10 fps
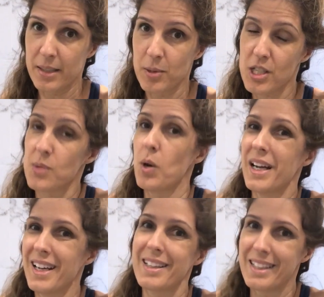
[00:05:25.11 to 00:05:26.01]
which is why
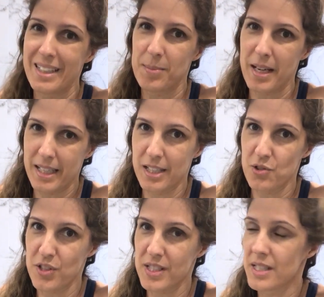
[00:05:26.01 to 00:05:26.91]
I need my
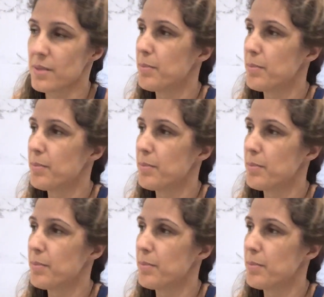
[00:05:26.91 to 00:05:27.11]
hairdressers,